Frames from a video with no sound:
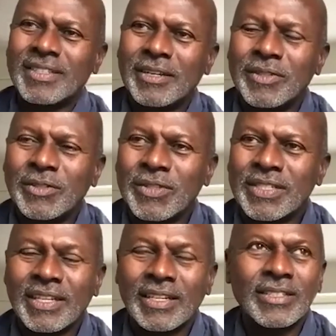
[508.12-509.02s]
kind of
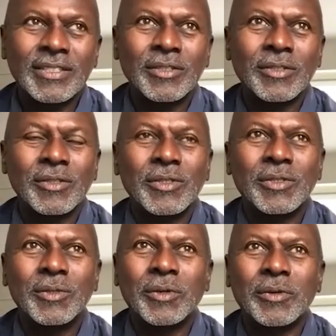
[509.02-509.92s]
interesting listening to this
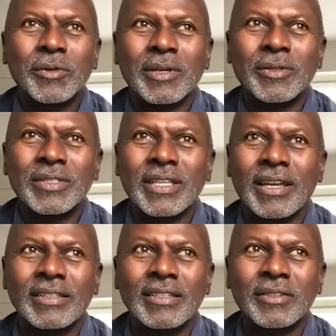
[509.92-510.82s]
story because,
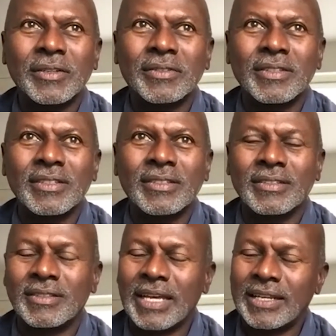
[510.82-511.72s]

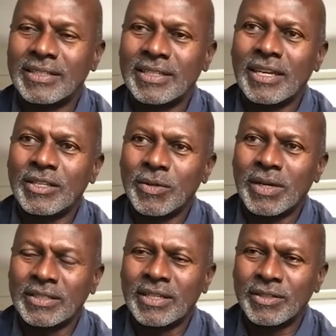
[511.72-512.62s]
that day you
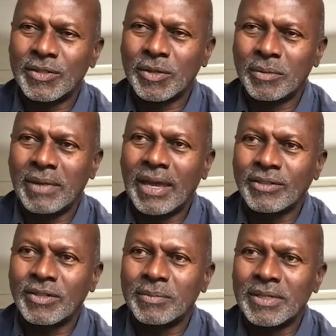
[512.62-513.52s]
had done so
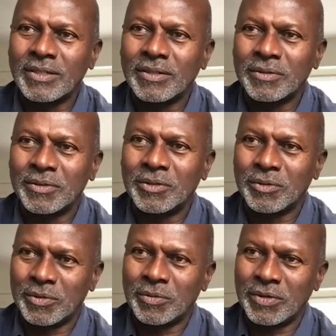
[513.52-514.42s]
much. I mean,
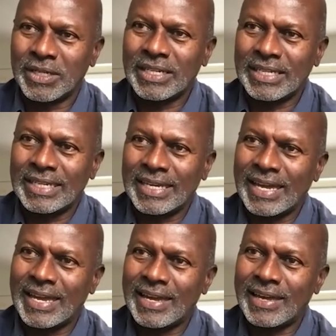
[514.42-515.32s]
you were really
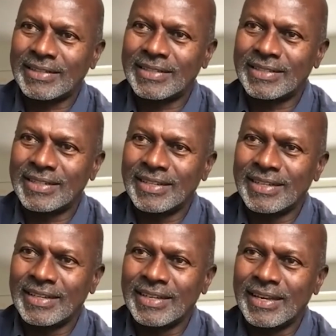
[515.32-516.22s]
at
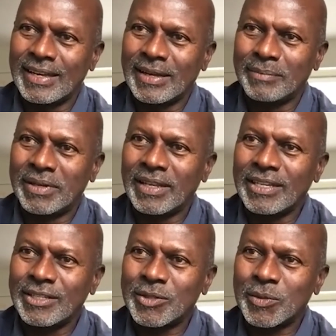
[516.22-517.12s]
a
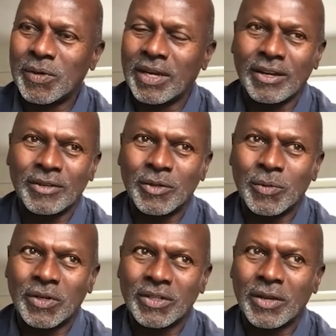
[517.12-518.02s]
place where
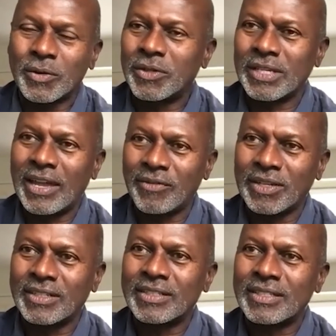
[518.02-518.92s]
you were not only having
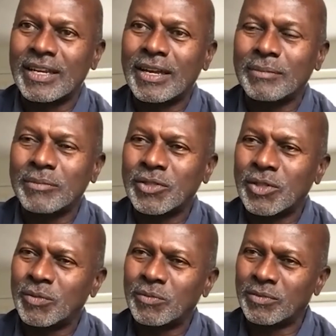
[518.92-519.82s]
a good time, but
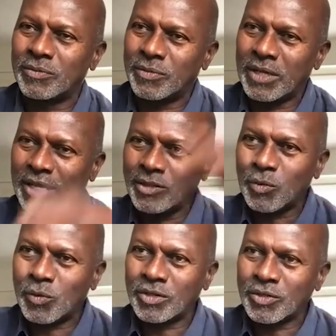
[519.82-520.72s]
where had you
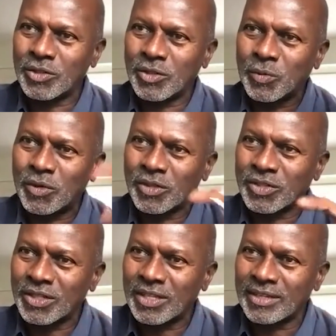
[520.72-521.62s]
walked to? You'd walked
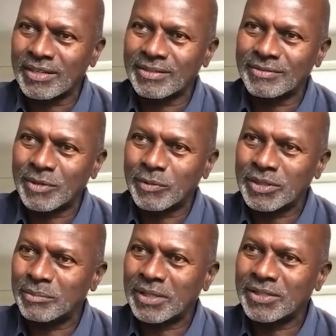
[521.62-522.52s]
to what
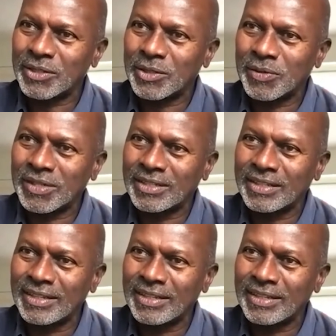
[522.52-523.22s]
was the building you were in?